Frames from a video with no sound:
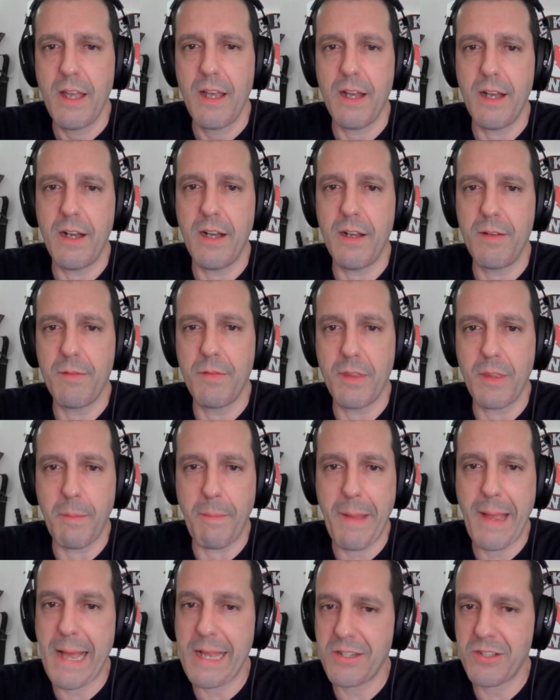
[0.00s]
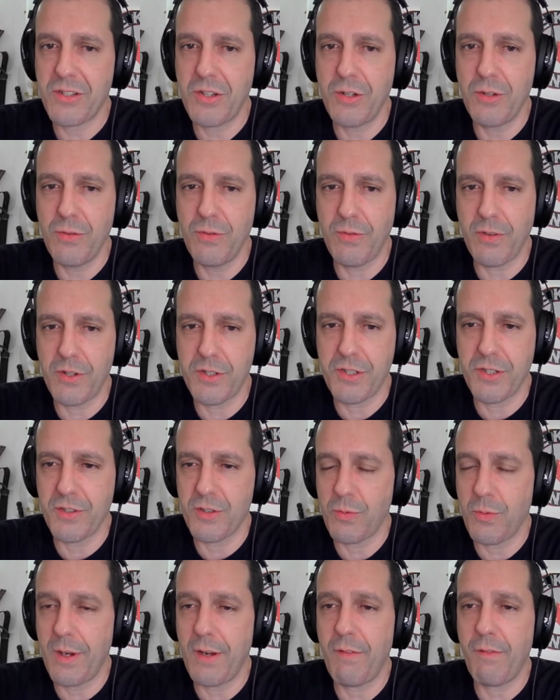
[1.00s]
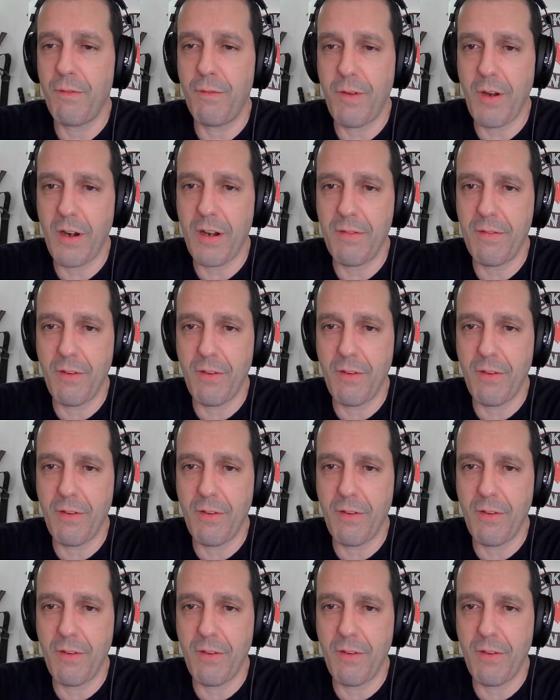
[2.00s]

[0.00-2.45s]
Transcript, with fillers: Uh, the past two versions went very,